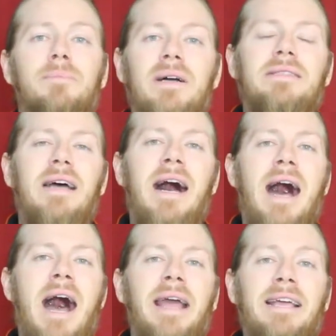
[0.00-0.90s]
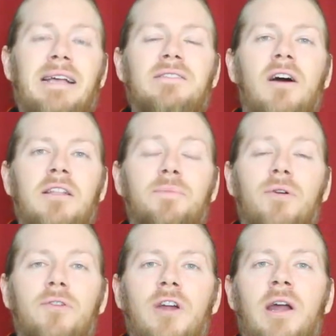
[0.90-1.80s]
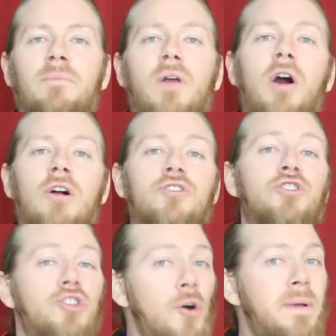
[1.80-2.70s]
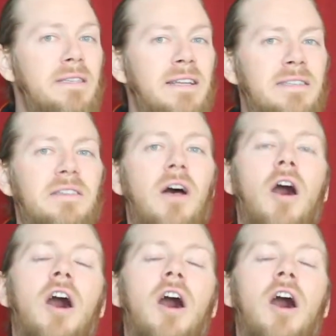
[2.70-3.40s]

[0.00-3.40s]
but I guest on a program called Show Business